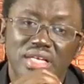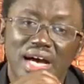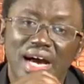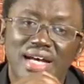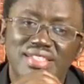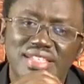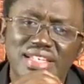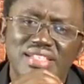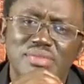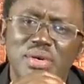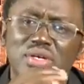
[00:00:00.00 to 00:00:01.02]
are
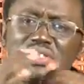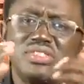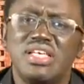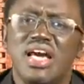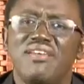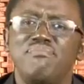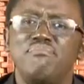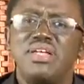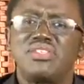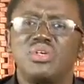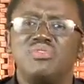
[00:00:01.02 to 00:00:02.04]
seeds, because they have
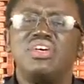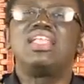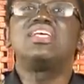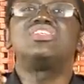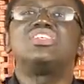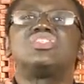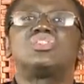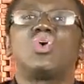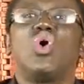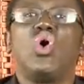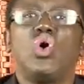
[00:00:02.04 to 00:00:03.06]
bits of energy
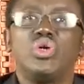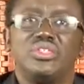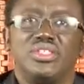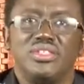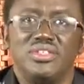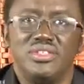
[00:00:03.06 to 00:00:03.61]
stored